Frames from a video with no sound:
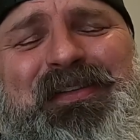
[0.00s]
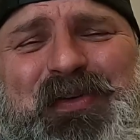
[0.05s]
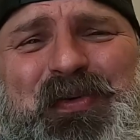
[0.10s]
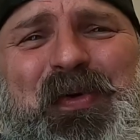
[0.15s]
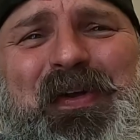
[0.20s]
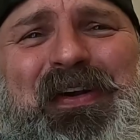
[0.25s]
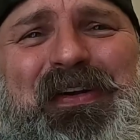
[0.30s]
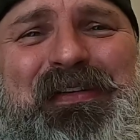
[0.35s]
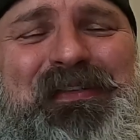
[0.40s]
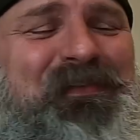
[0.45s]

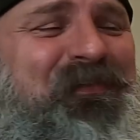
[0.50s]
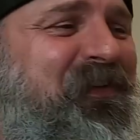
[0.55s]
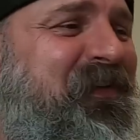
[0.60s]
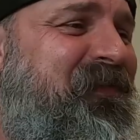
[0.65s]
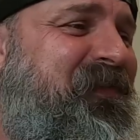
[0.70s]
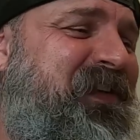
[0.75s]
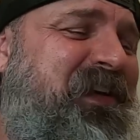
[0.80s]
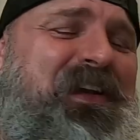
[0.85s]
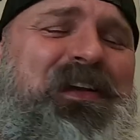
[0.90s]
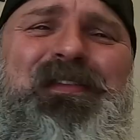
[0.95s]

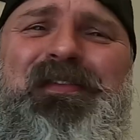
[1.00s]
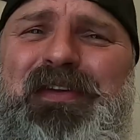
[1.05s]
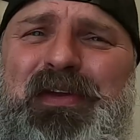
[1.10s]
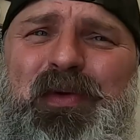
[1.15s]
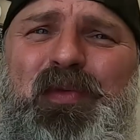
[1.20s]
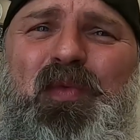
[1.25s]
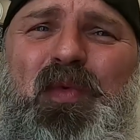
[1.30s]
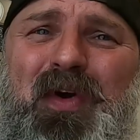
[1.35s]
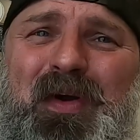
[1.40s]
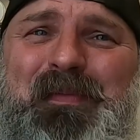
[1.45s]
215 of
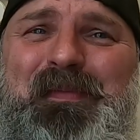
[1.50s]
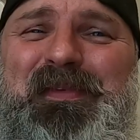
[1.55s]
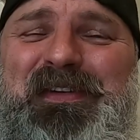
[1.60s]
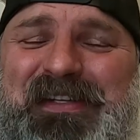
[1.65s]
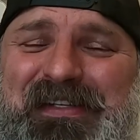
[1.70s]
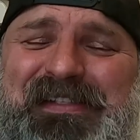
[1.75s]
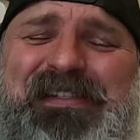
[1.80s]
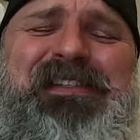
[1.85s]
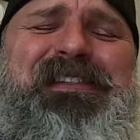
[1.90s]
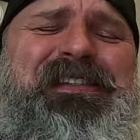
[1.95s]
you want
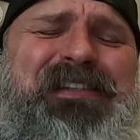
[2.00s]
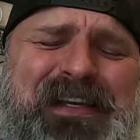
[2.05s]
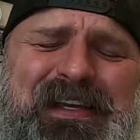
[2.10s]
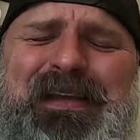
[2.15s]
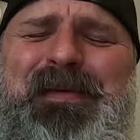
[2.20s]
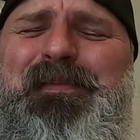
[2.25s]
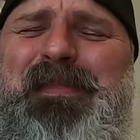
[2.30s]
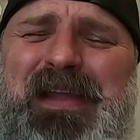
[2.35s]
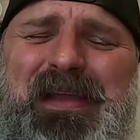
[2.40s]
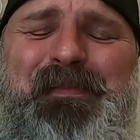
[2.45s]
to
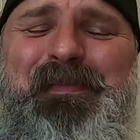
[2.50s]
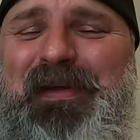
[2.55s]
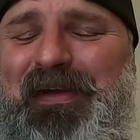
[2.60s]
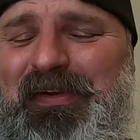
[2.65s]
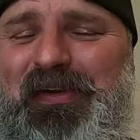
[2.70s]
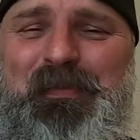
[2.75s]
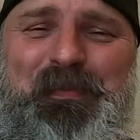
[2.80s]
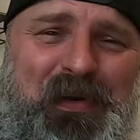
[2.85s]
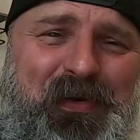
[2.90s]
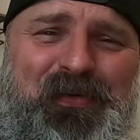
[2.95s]
see me
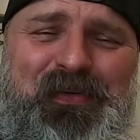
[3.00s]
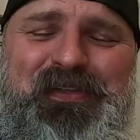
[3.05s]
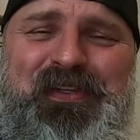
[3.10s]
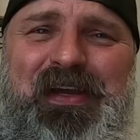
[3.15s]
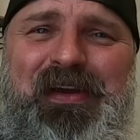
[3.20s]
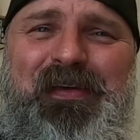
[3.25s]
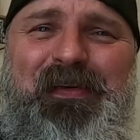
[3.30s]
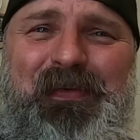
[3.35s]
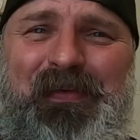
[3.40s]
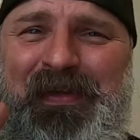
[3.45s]
build a
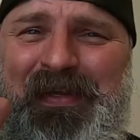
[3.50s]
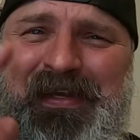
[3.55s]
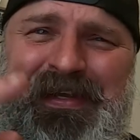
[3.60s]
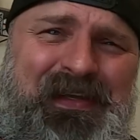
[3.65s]
motorcycle.